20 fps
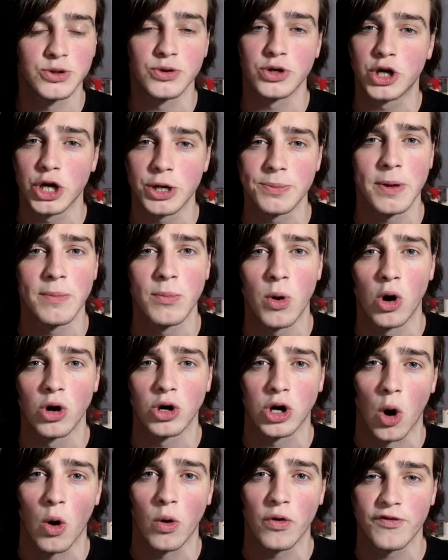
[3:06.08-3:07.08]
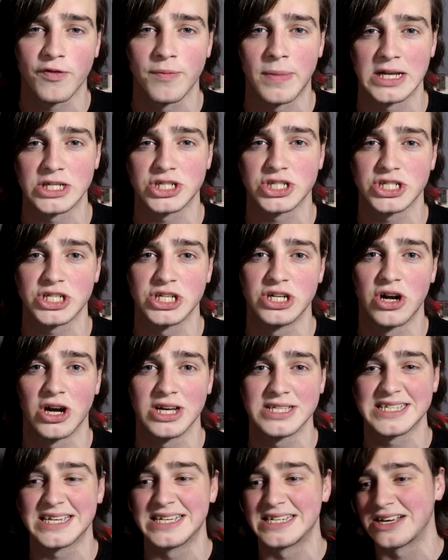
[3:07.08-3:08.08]
So it could have been more goals for Manchester
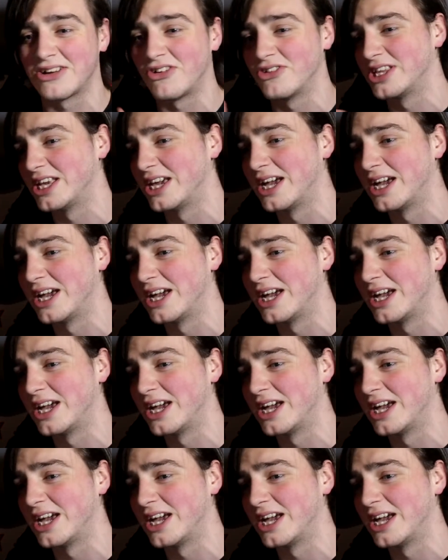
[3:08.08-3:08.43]
United on